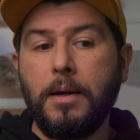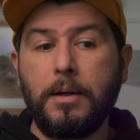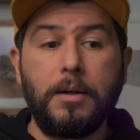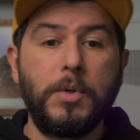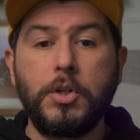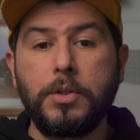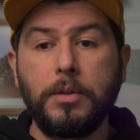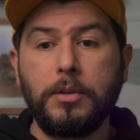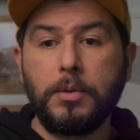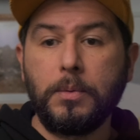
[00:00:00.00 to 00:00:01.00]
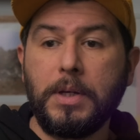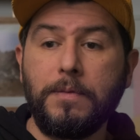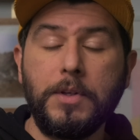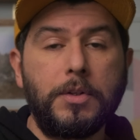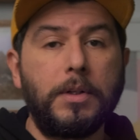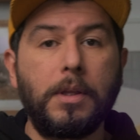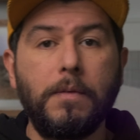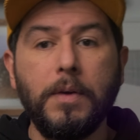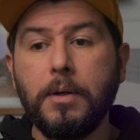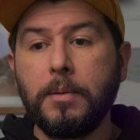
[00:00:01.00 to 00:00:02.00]
commercial to a feature-length
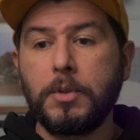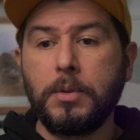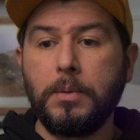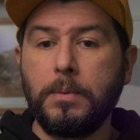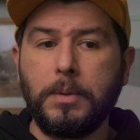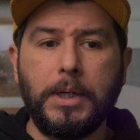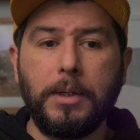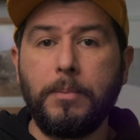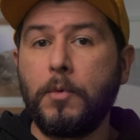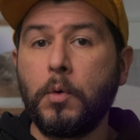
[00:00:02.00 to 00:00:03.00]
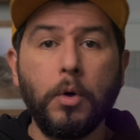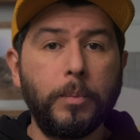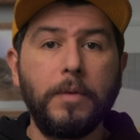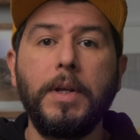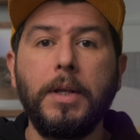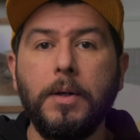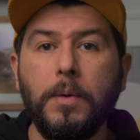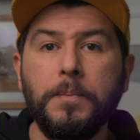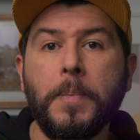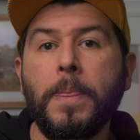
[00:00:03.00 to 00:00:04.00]
film to a corporate
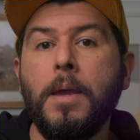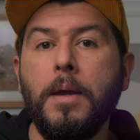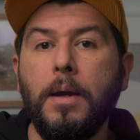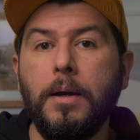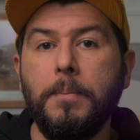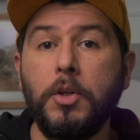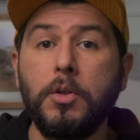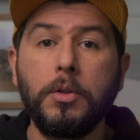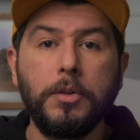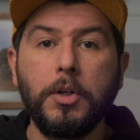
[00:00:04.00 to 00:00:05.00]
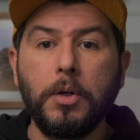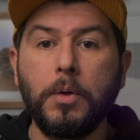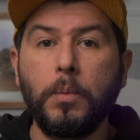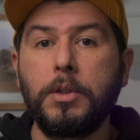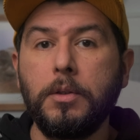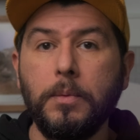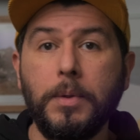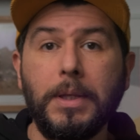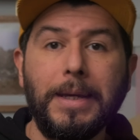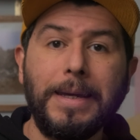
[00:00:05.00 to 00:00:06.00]
video. You'll know what to do
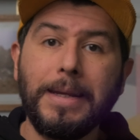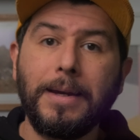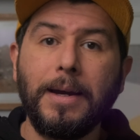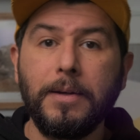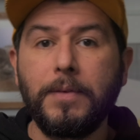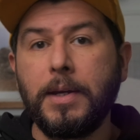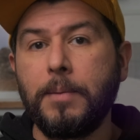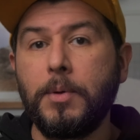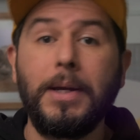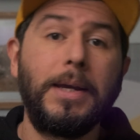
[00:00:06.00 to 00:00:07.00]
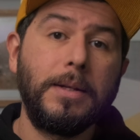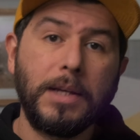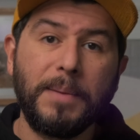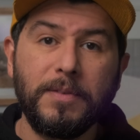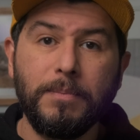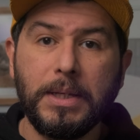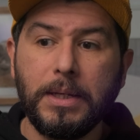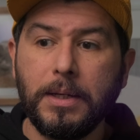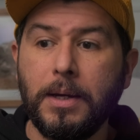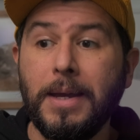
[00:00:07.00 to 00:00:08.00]
with any kind of camera, any type of
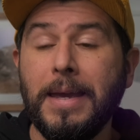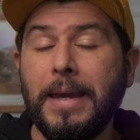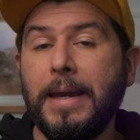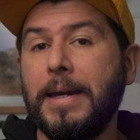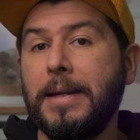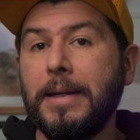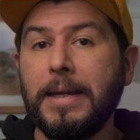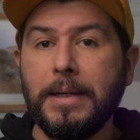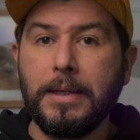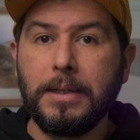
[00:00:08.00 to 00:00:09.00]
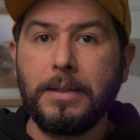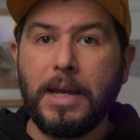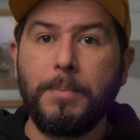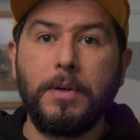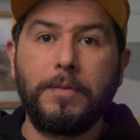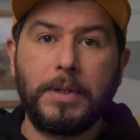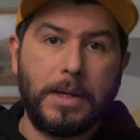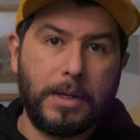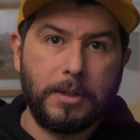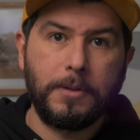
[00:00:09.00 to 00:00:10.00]
media, and any type of
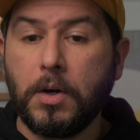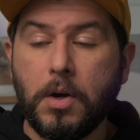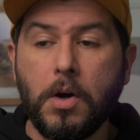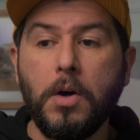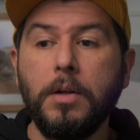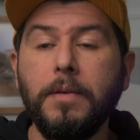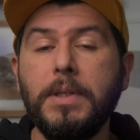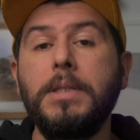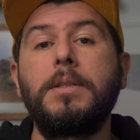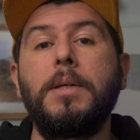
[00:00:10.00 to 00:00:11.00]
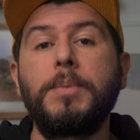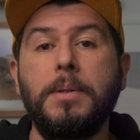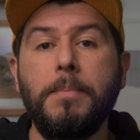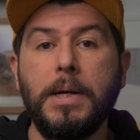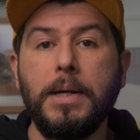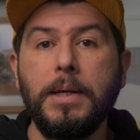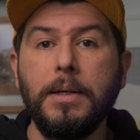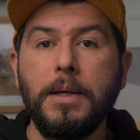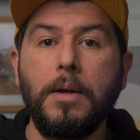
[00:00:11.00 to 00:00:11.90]
client. All of these tips combined